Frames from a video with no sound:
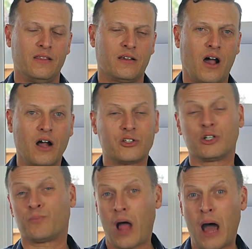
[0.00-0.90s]
The
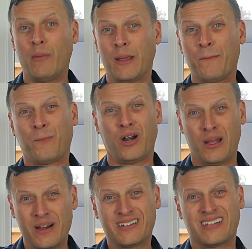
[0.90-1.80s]
concert's probably
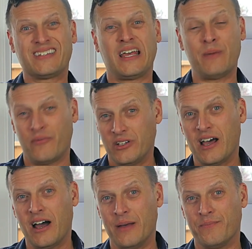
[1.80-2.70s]
pretty much the same every
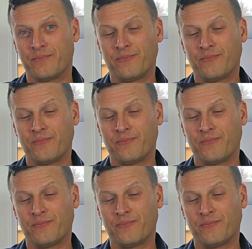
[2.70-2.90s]
time.